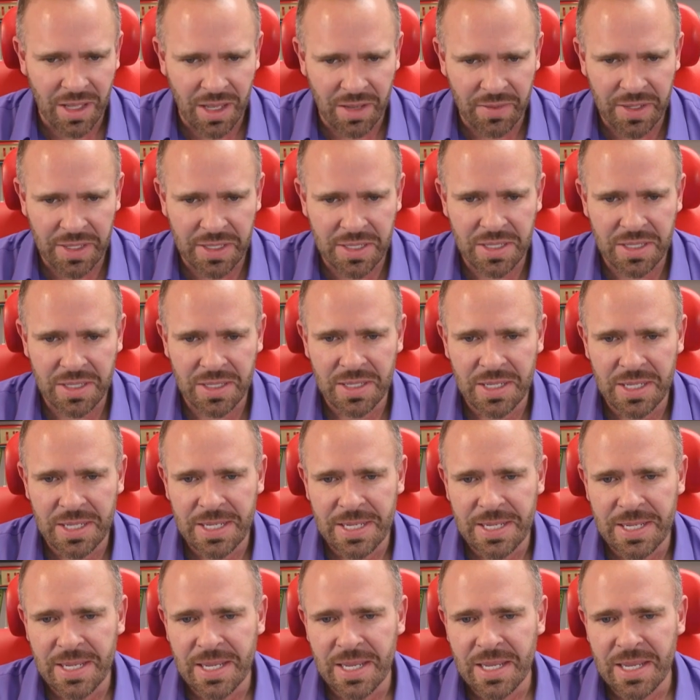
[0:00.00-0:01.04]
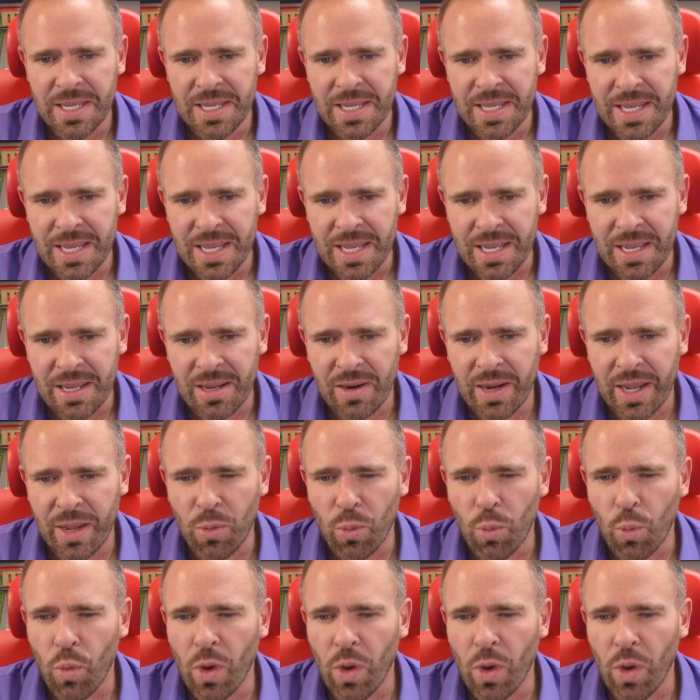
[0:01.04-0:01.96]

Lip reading: Love it. All right,